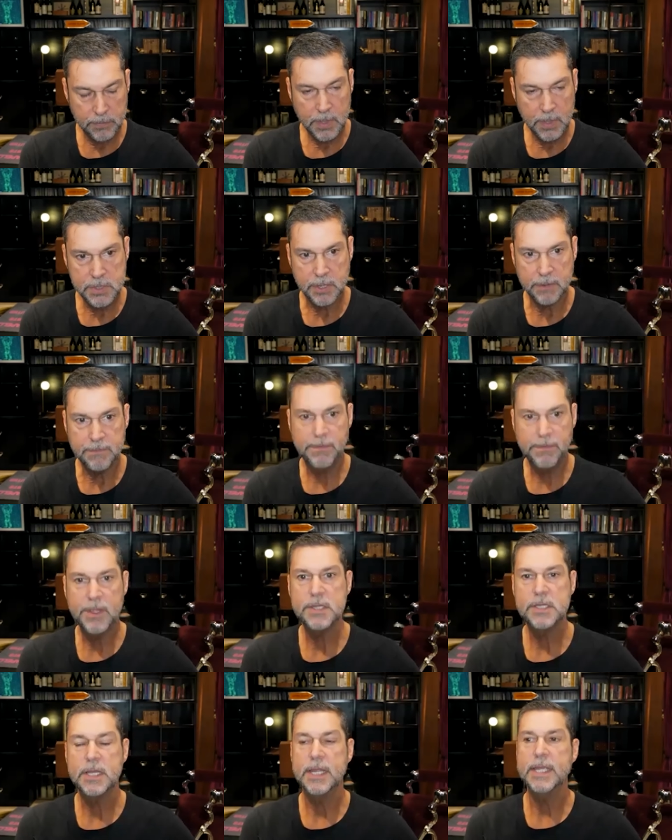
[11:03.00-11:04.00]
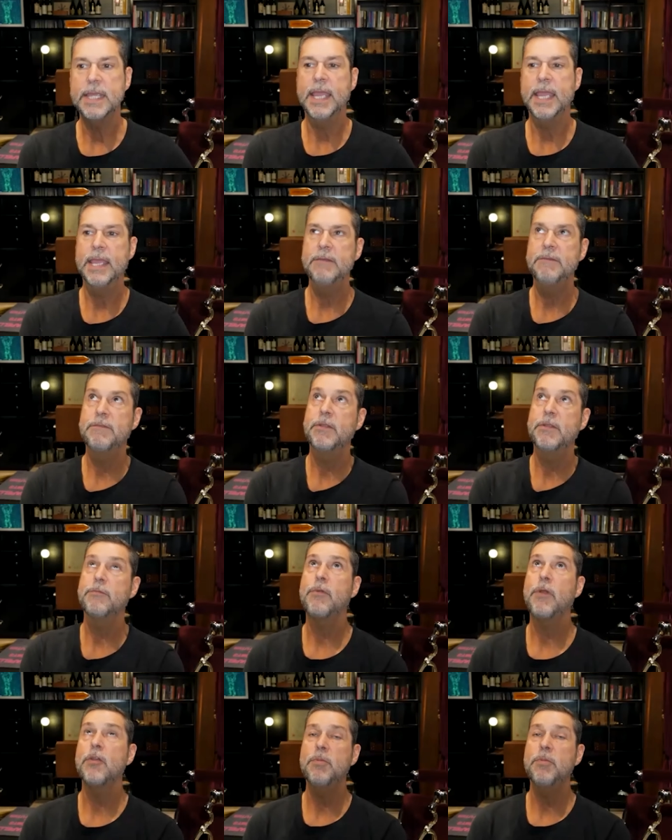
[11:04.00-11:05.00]
So firstly, if the
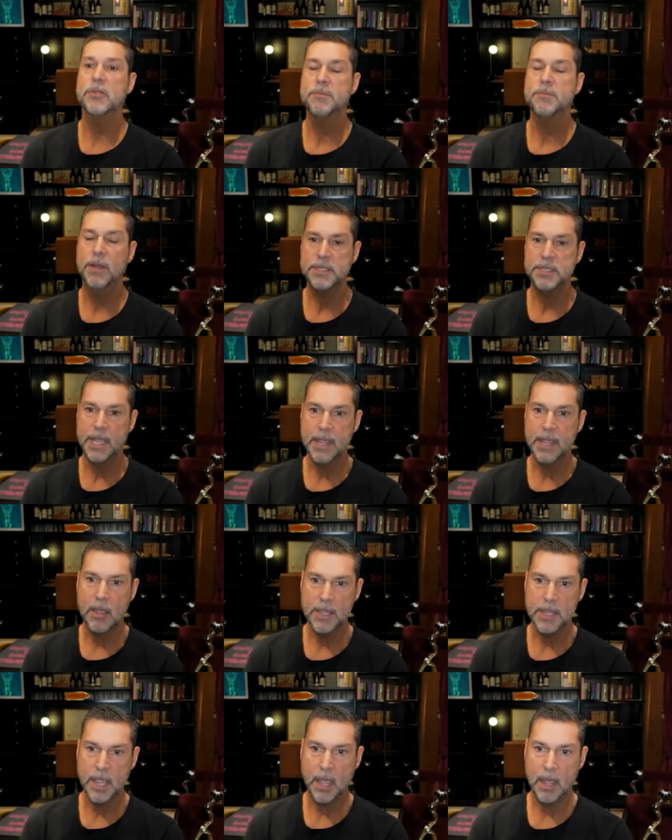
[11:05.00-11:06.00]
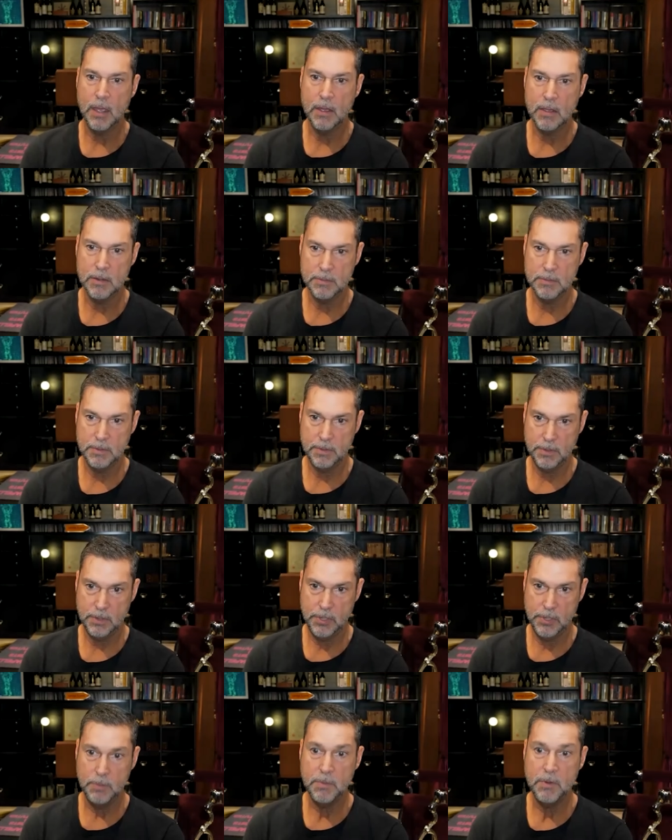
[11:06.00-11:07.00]
robots plus AI are
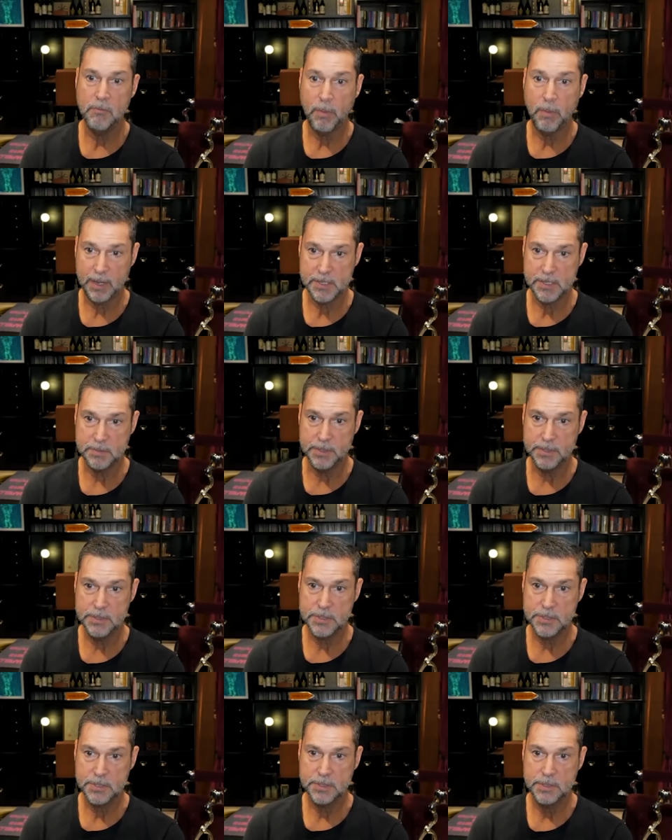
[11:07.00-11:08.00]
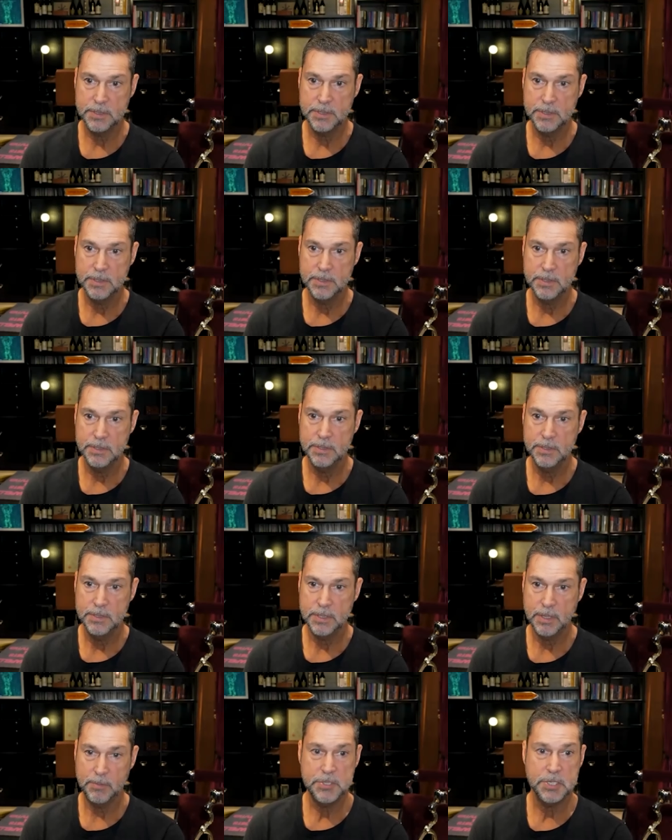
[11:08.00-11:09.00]
human replacements,
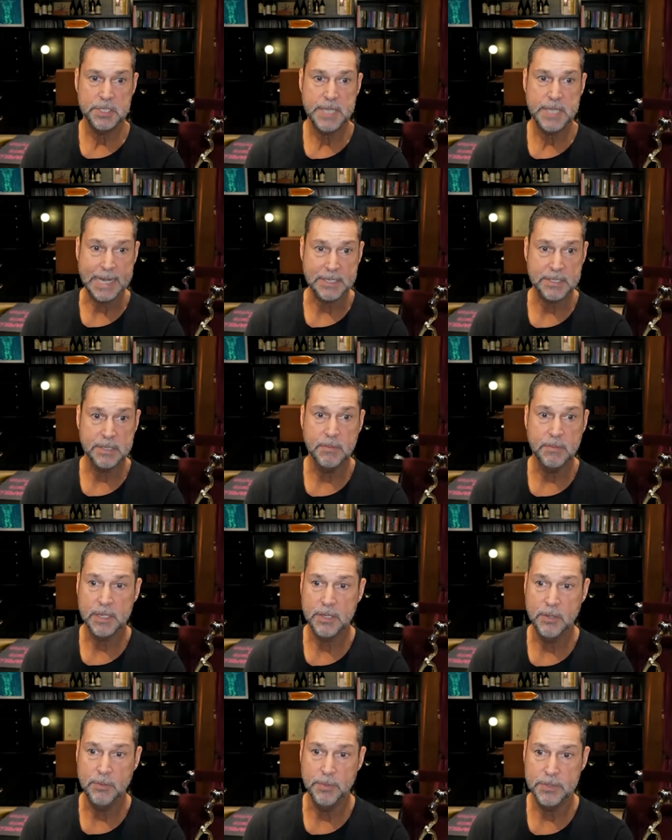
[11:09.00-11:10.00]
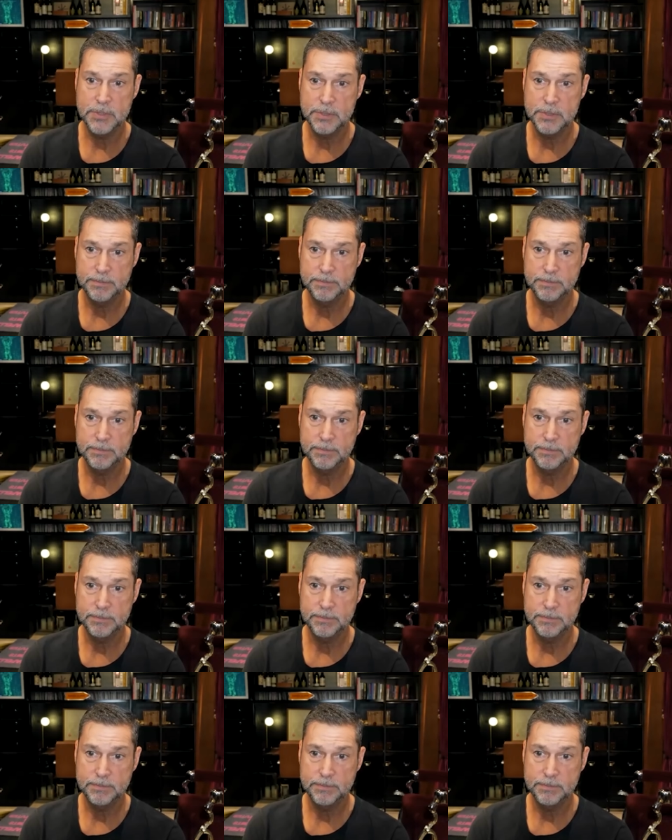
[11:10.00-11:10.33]
then we should tax them like humans.